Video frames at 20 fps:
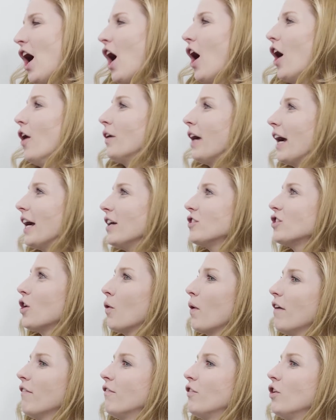Okay,
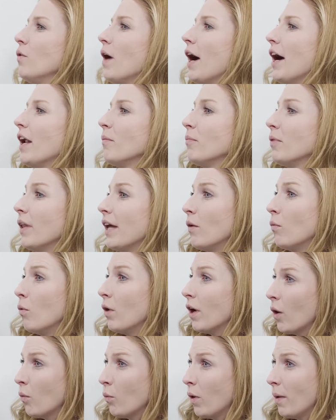so if you had to play
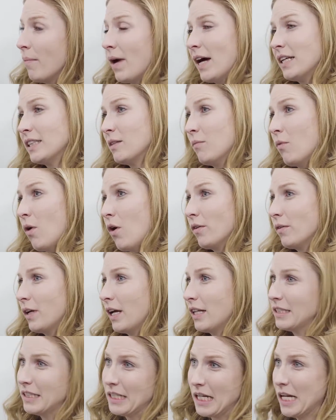one-on-one basketball
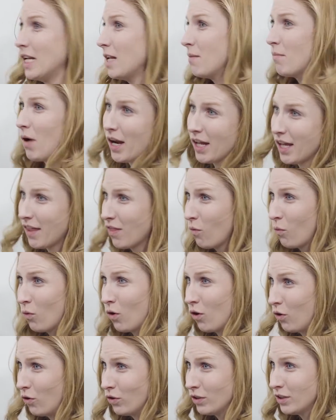against anybody in the
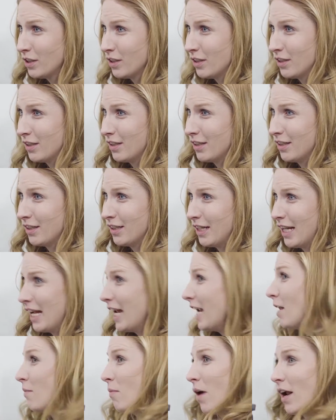world,
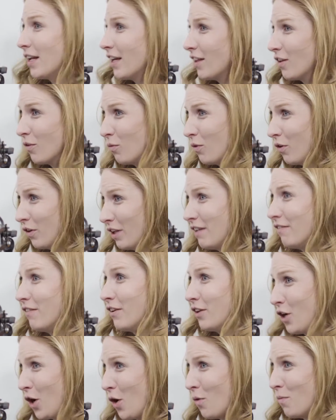
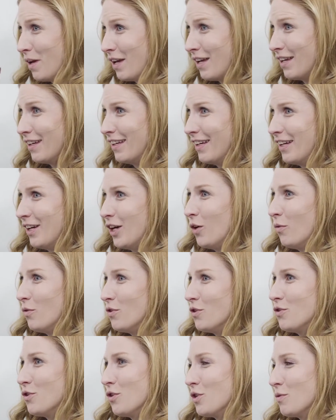even Kobe, who
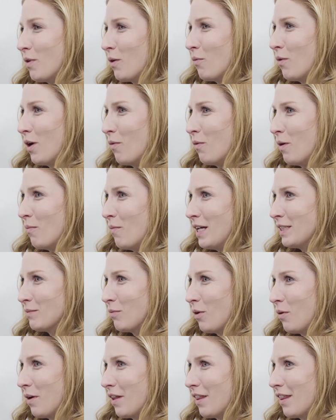would you choose to play one-on-one
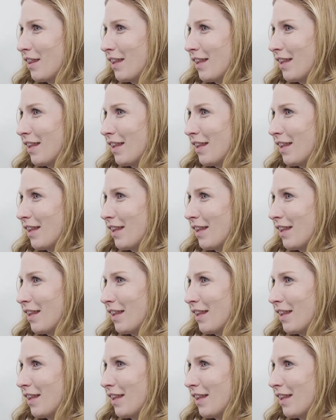basketball with?